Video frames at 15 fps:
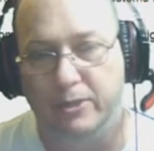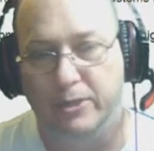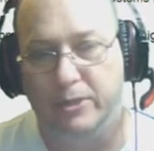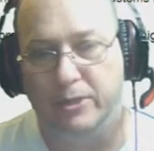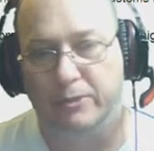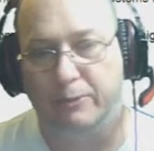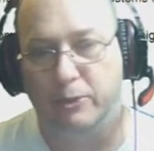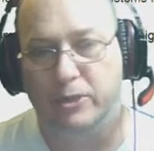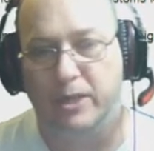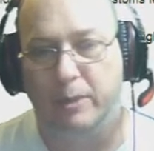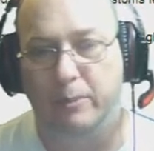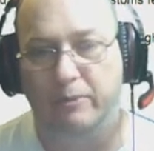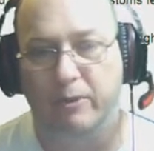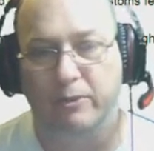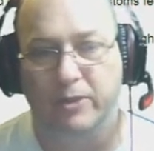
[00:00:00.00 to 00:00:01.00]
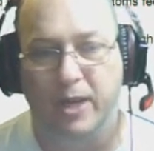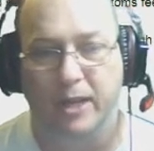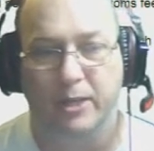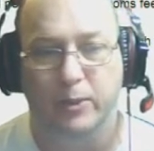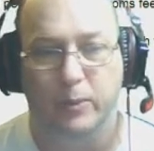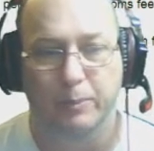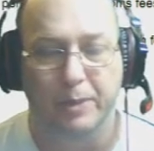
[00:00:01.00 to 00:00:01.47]
this is the first time you've ever
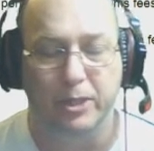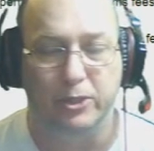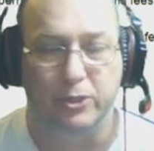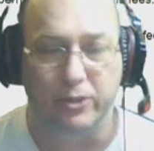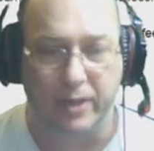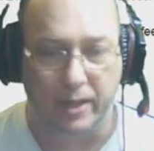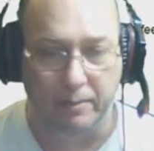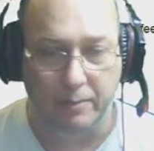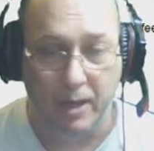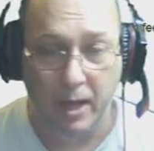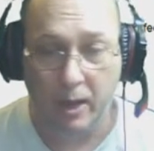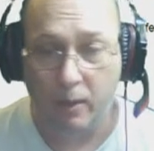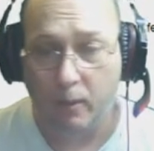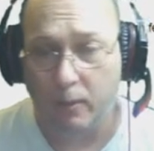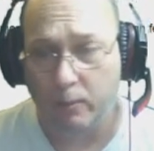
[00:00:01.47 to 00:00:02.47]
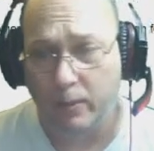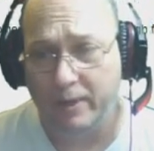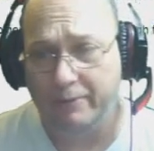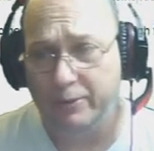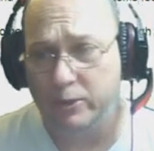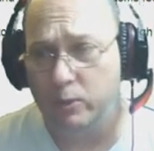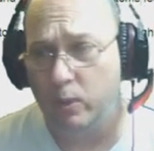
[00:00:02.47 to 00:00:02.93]
gotten into a miniature game? Or what
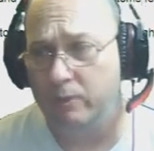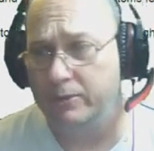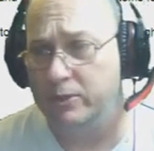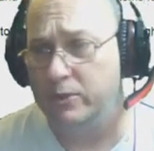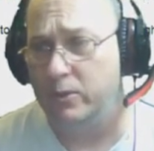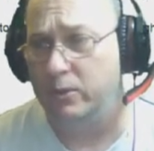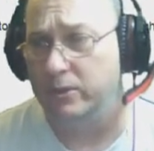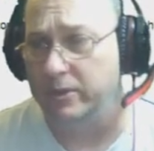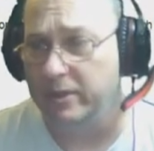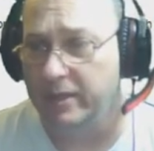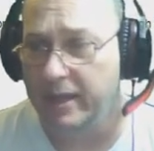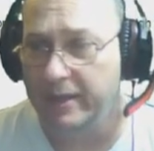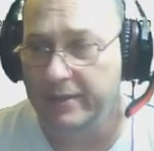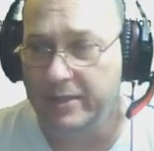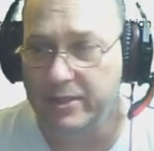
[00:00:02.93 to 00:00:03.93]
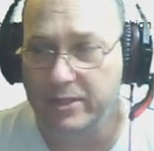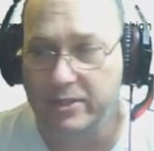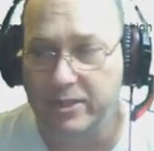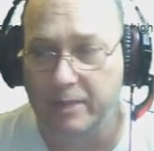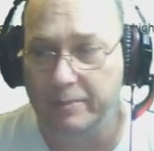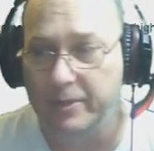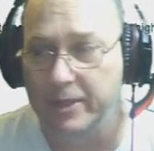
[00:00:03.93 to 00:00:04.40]
if you're 12 years old and this is
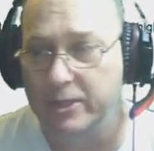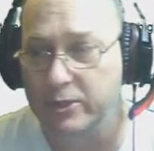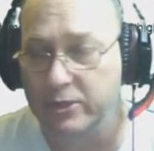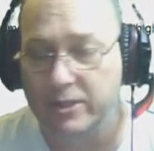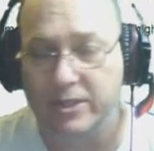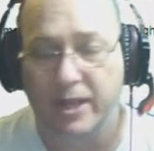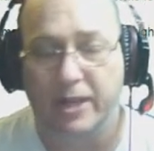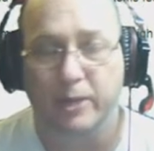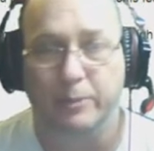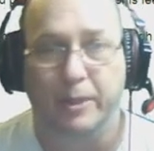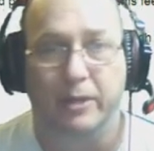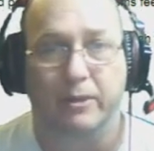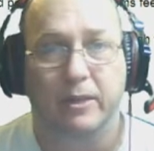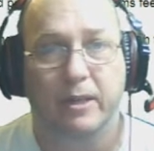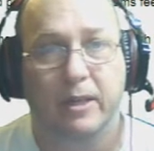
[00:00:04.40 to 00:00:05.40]
something that you're excited about?